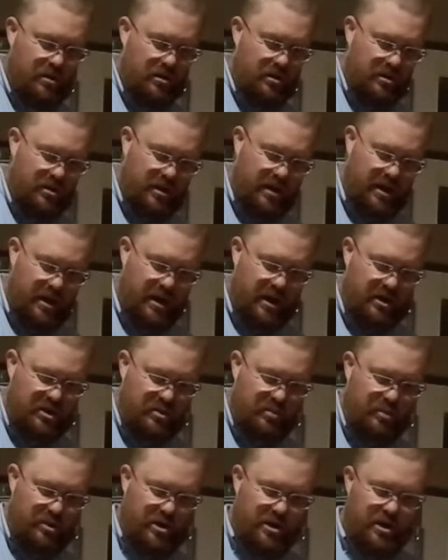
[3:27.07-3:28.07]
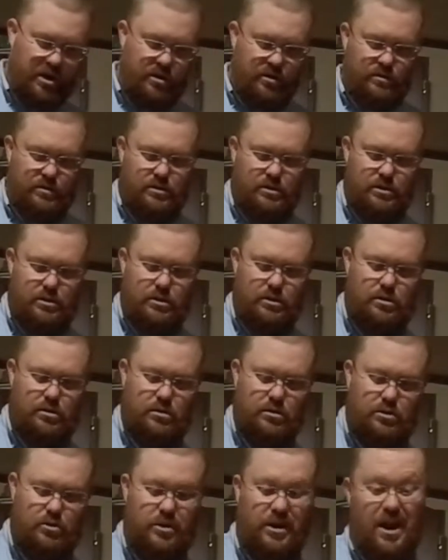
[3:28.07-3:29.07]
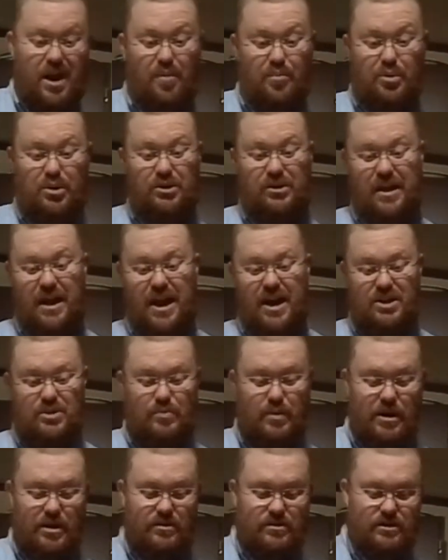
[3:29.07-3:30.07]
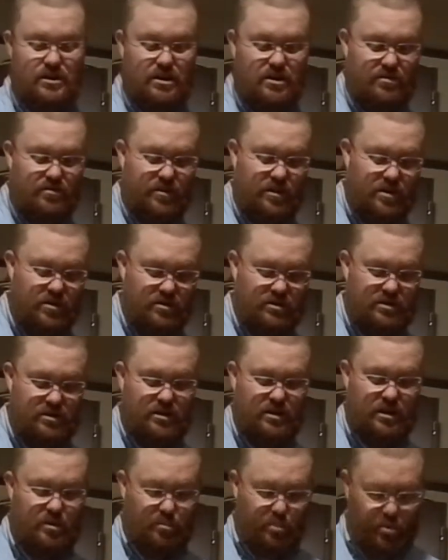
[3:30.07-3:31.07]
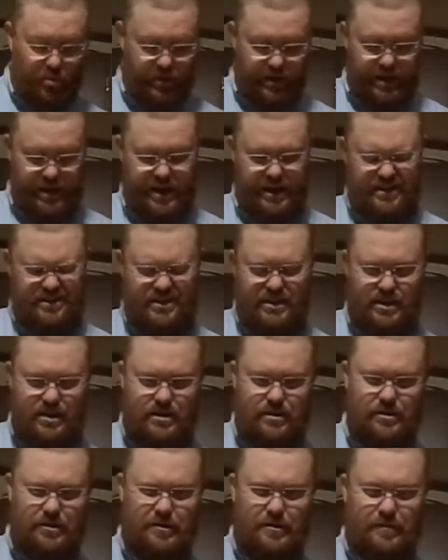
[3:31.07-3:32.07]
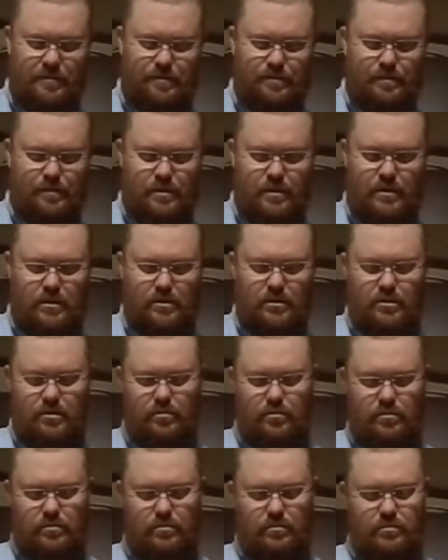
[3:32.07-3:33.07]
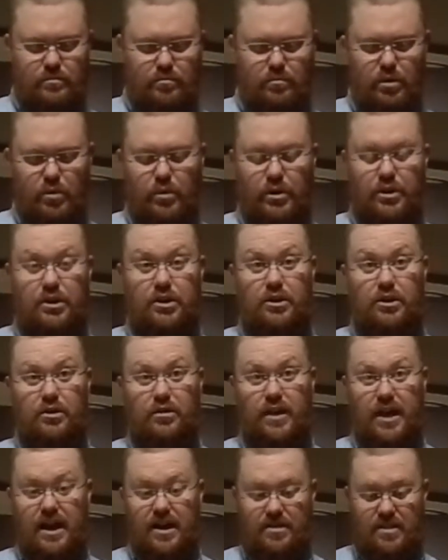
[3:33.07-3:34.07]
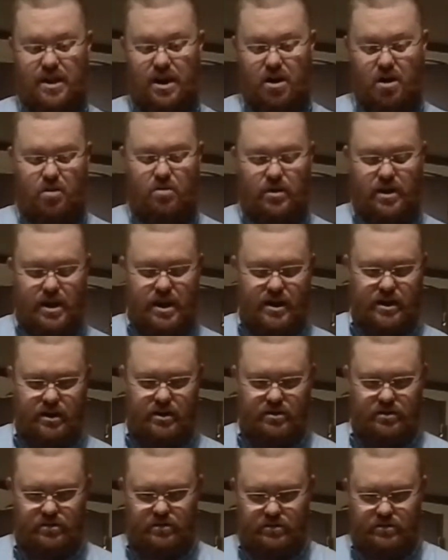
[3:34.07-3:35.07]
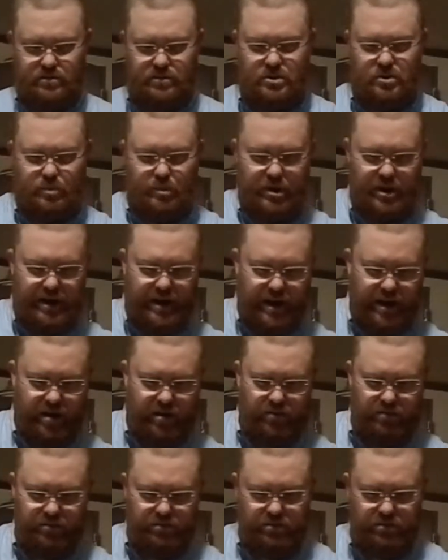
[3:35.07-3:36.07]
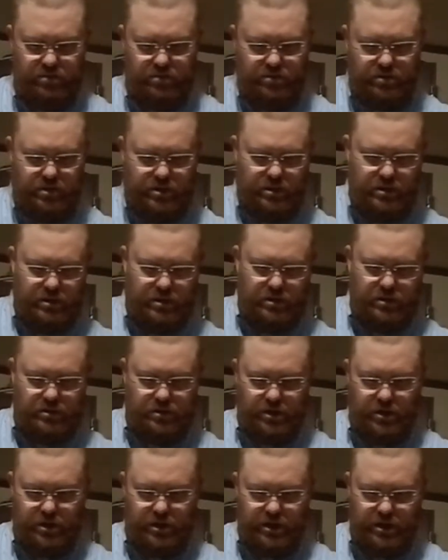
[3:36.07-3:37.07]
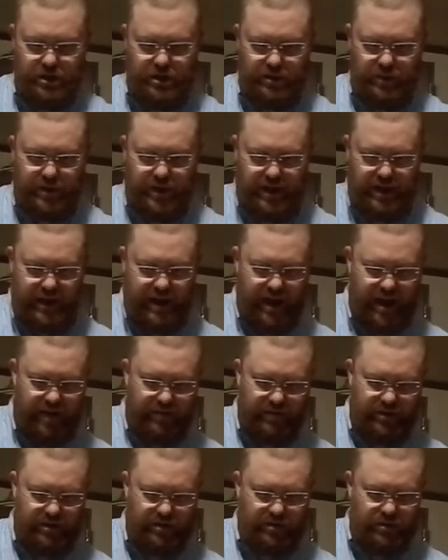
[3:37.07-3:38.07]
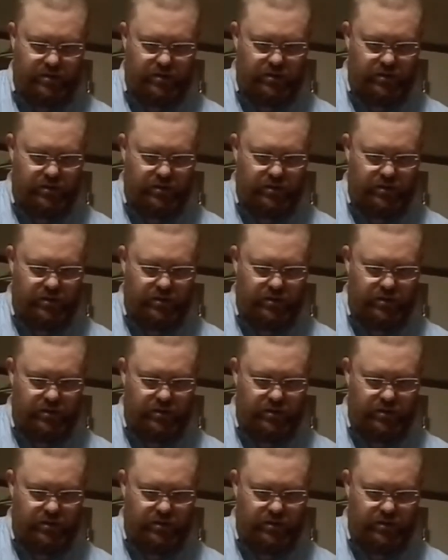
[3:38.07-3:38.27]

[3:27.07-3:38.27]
the hash browns. You can put the hash browns in first and then pour the eggs in. But when you do that, they all kind of spread out. So you end up kind of having to